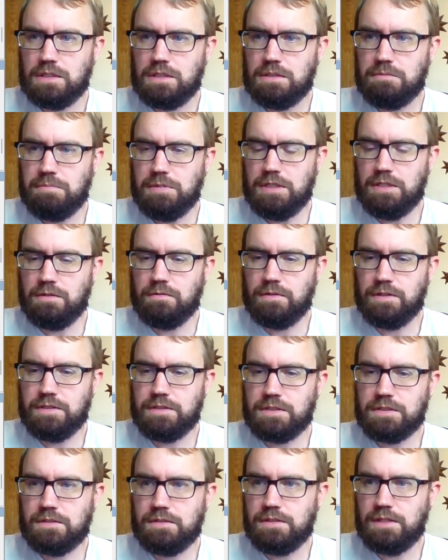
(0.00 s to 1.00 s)
Being
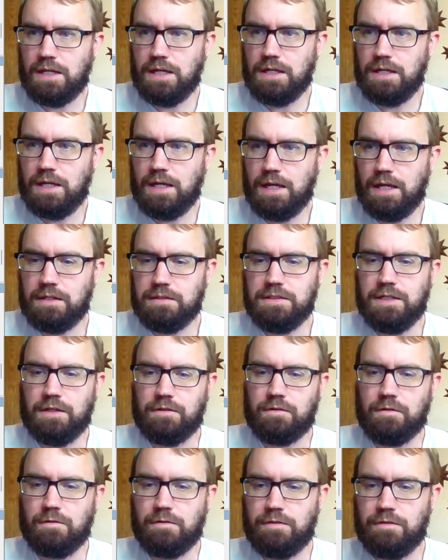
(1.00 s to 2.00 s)
risked at, yeah,
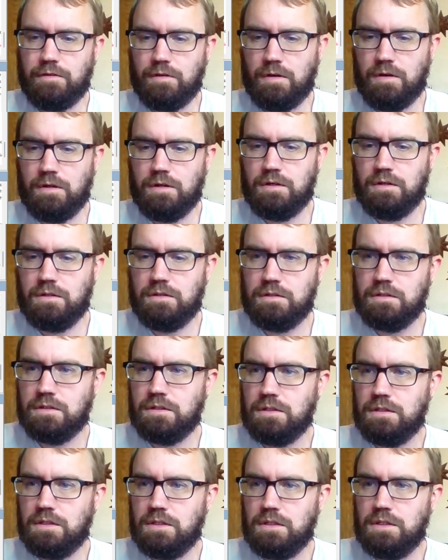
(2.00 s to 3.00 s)
so thaw.
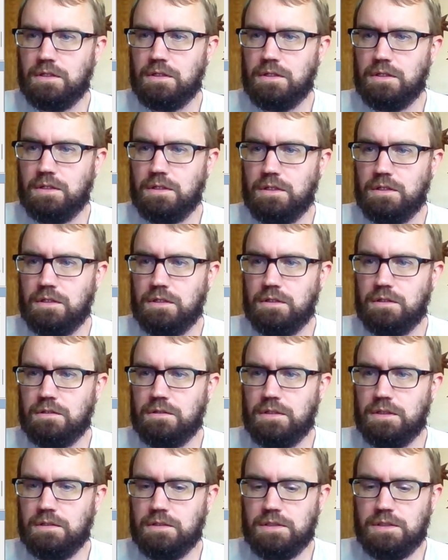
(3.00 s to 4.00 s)

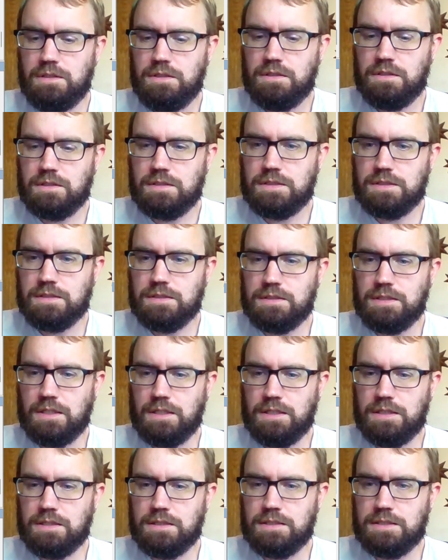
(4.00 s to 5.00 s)
Lily, this is
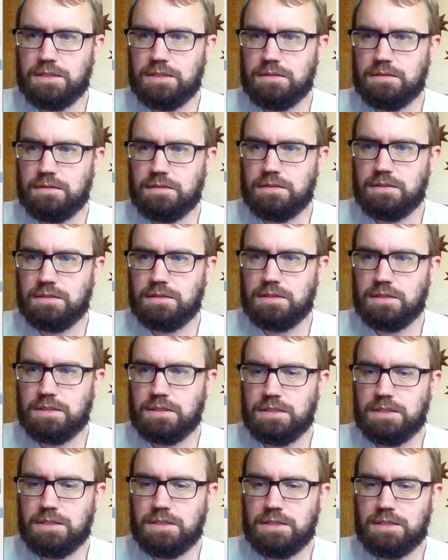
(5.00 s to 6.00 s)
a
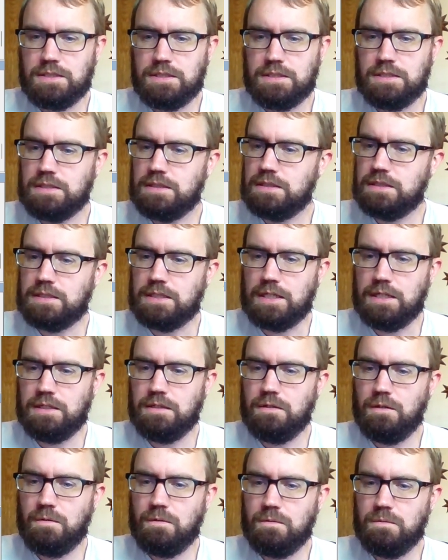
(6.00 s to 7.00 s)

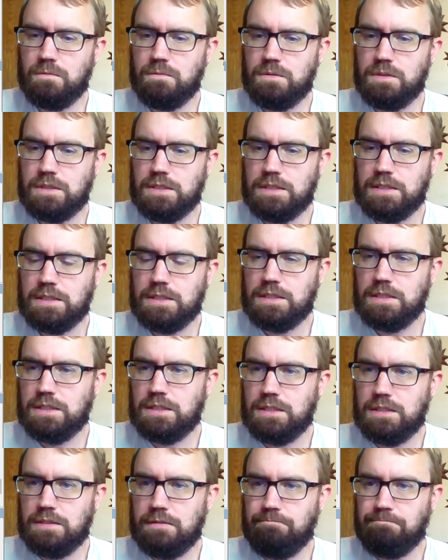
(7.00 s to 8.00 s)
sago.
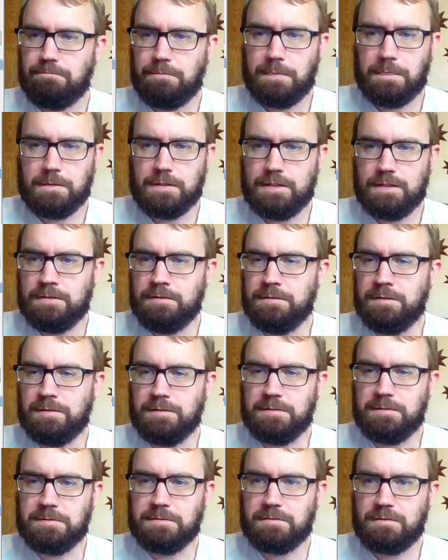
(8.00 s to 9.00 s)
Again,
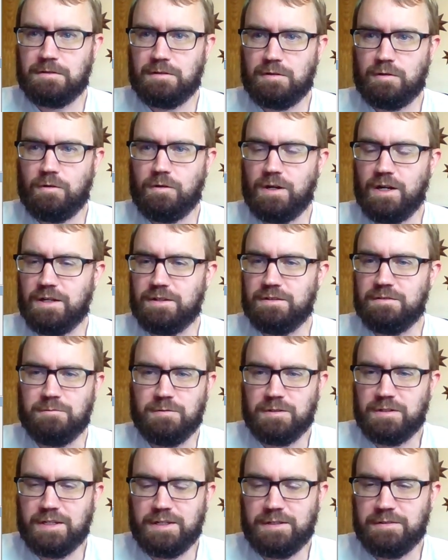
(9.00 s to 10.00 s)
another
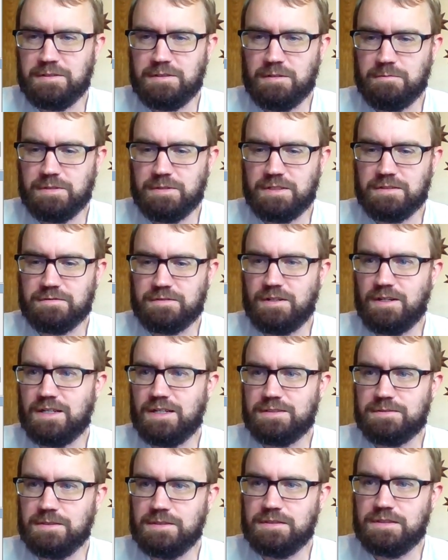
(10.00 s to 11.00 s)
word I only know because of
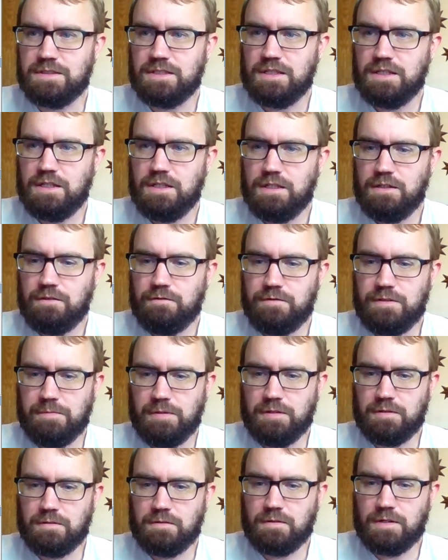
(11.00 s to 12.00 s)
crosswords.
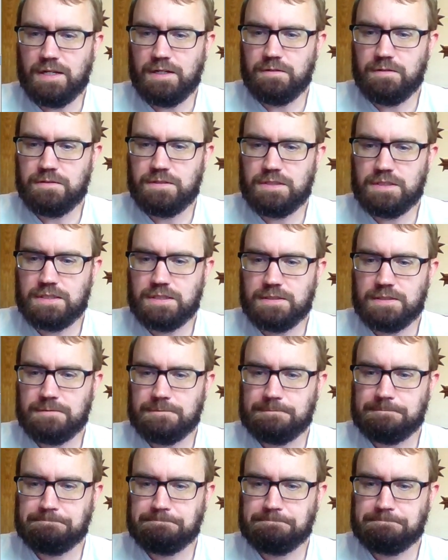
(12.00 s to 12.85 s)
Female grouse.